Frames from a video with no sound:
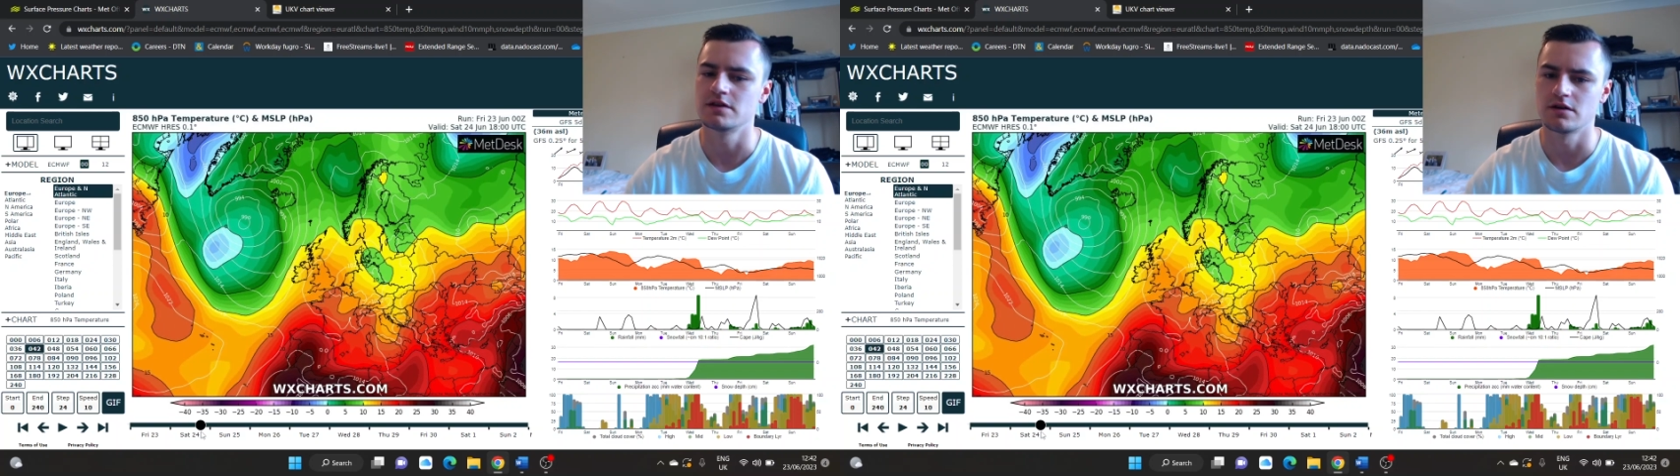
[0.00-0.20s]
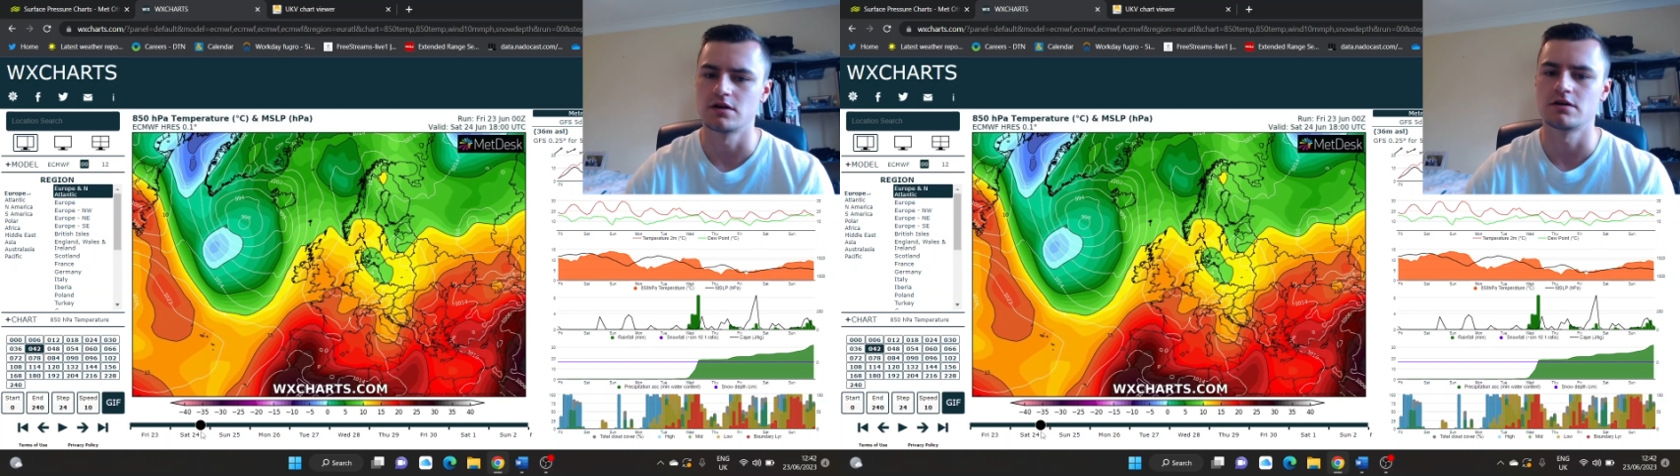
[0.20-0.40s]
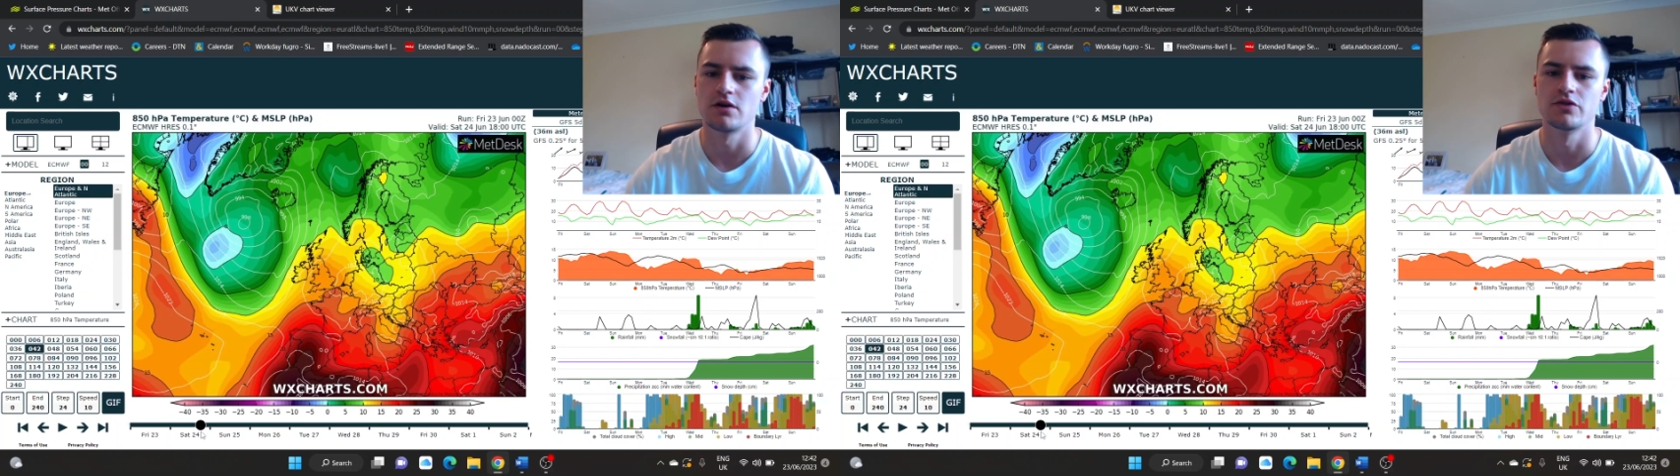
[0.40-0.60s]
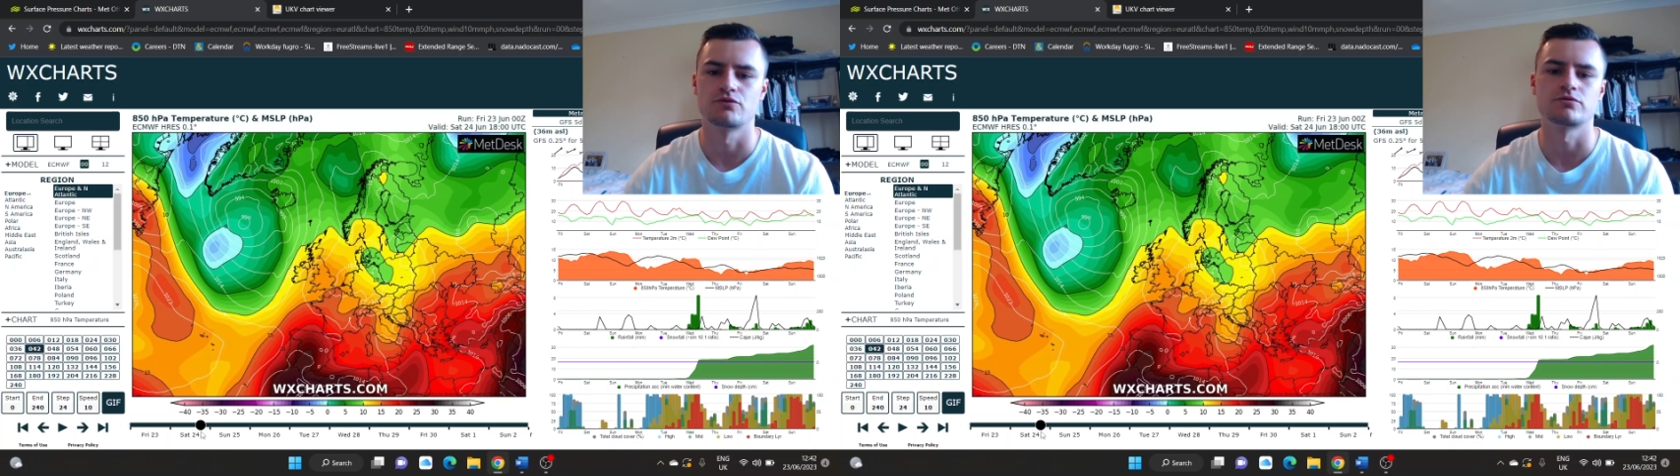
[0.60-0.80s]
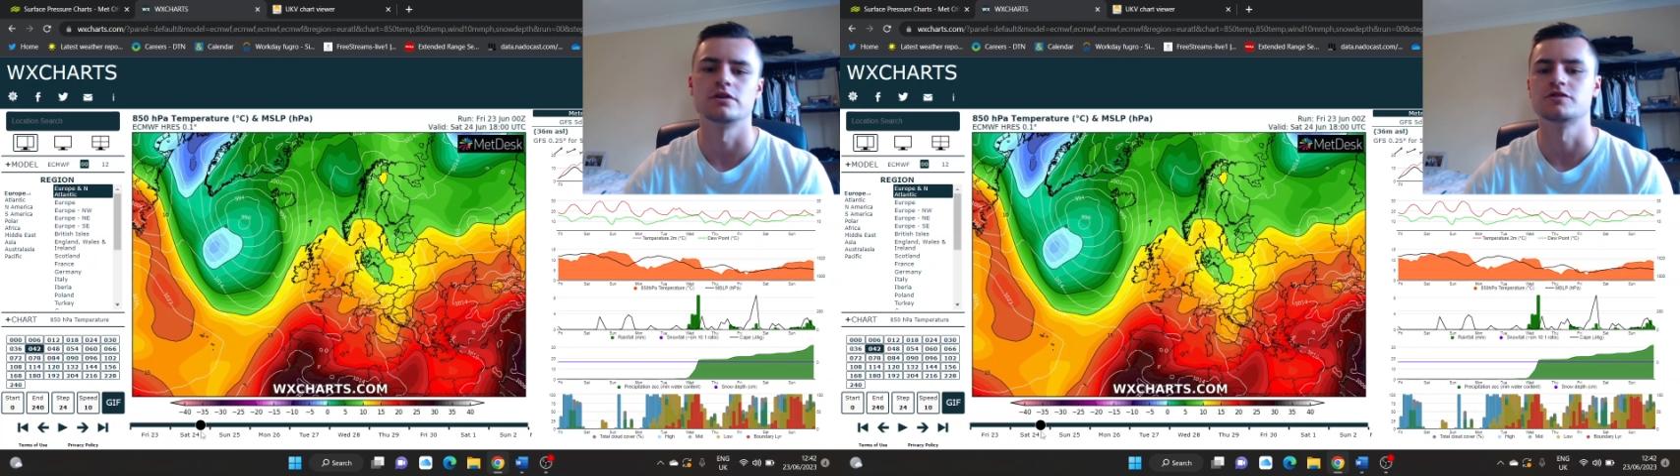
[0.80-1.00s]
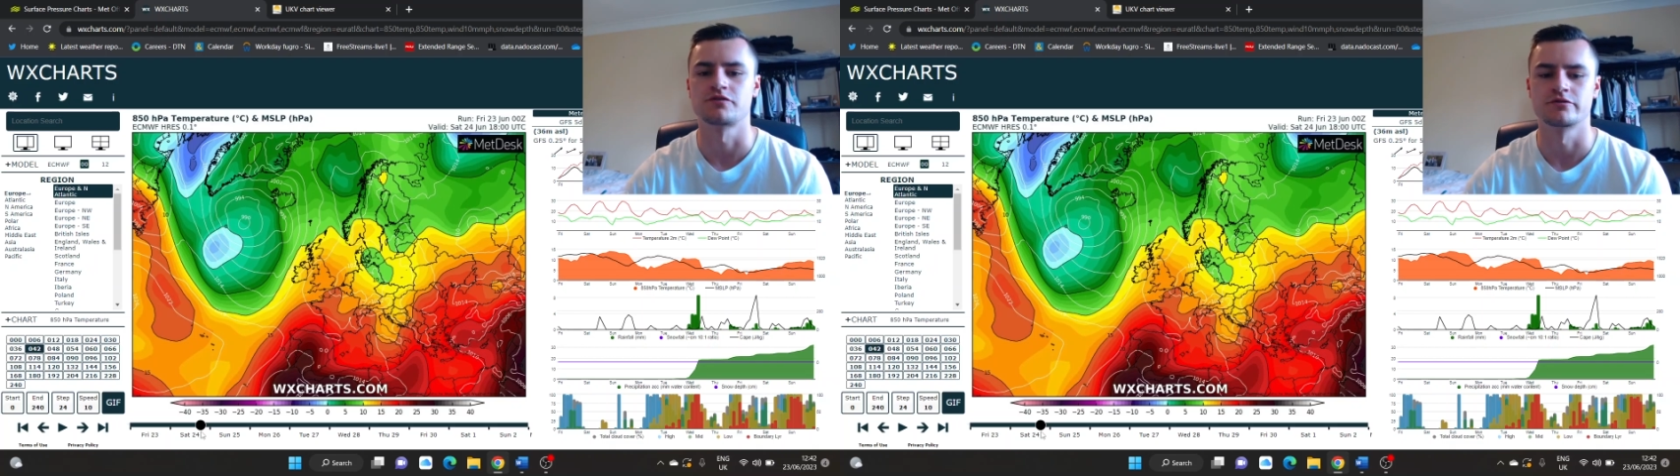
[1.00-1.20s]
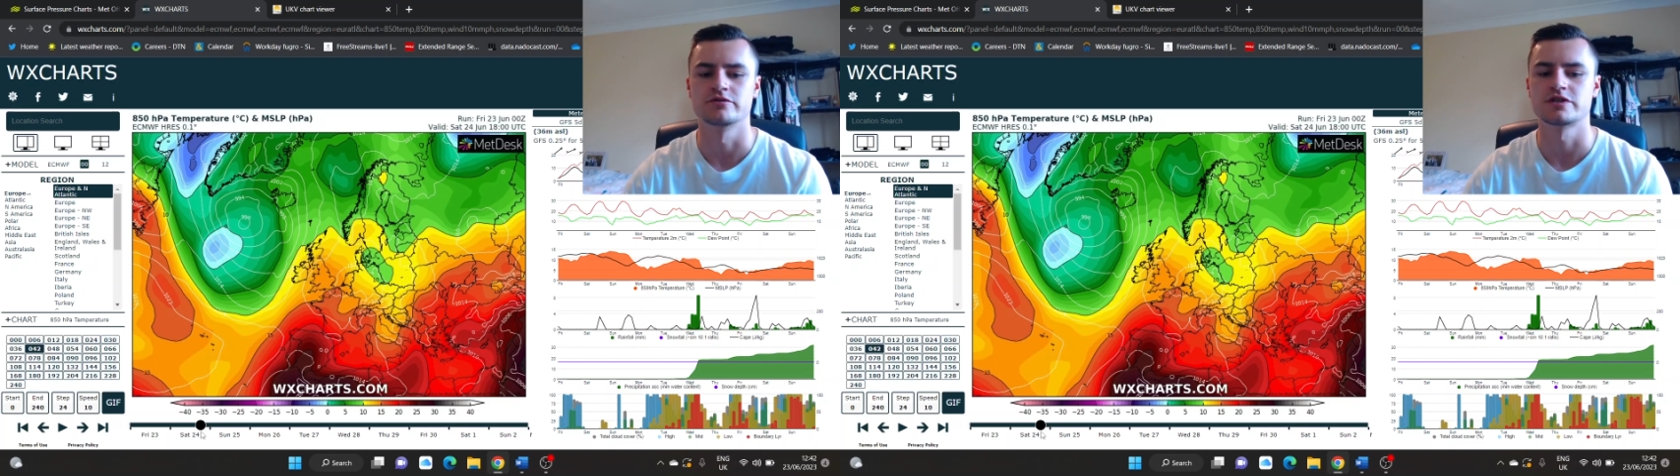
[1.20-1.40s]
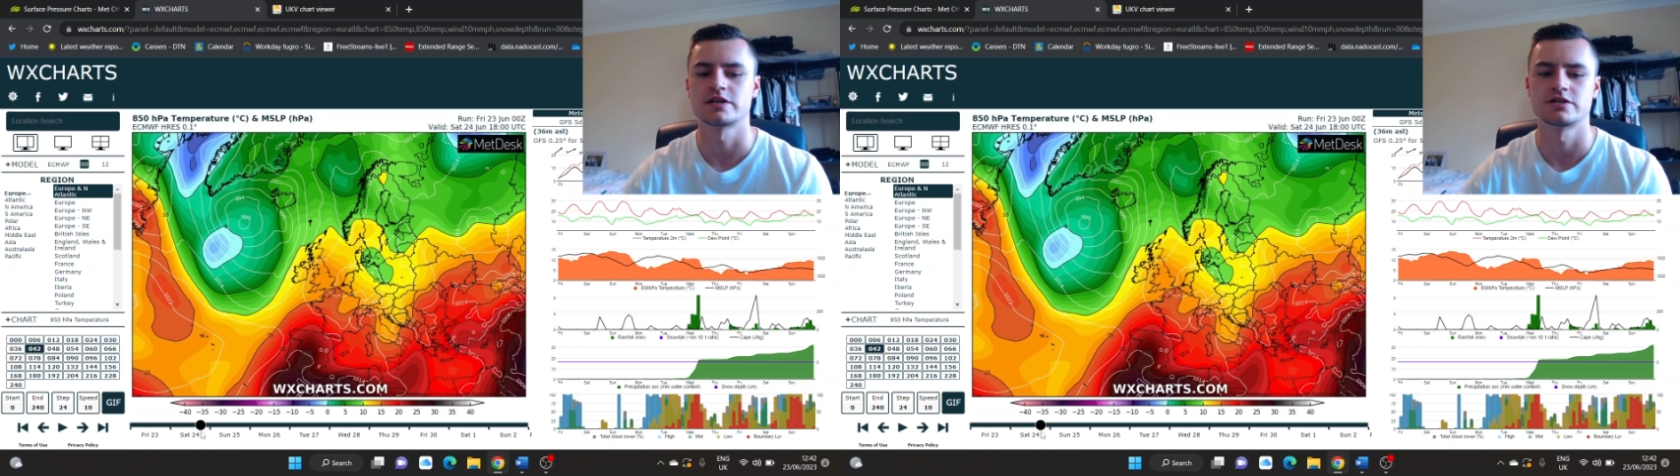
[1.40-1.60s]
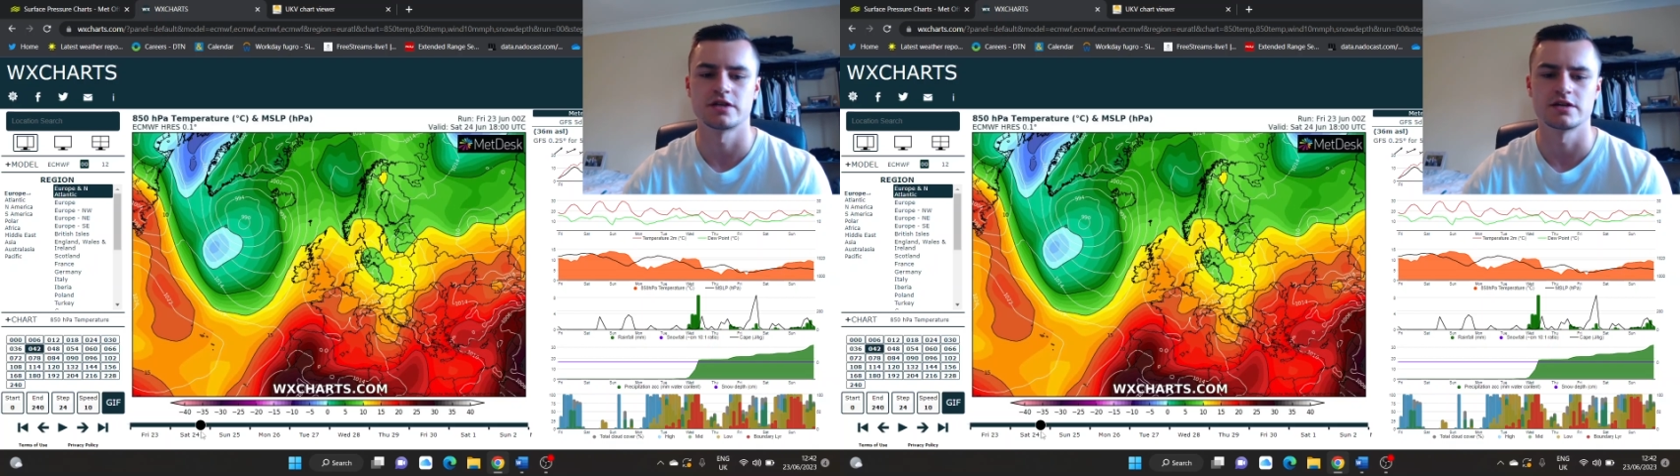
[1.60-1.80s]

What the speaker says: are on the rise through Saturday.